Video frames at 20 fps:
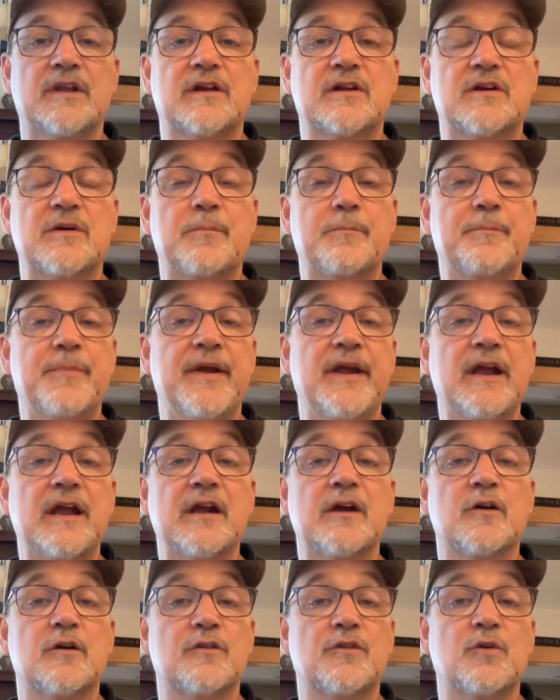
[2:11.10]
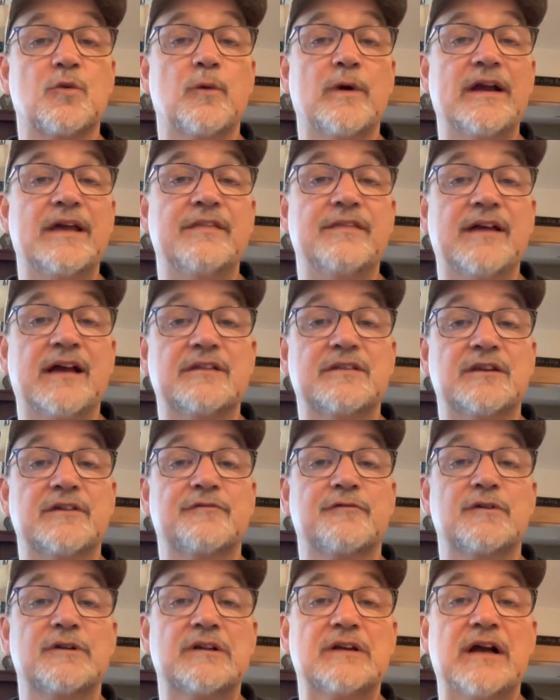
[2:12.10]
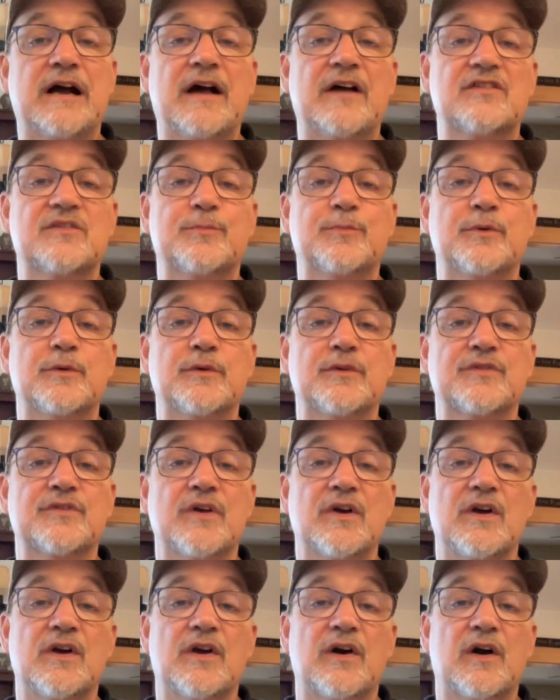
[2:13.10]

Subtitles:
compare the way that different Gospels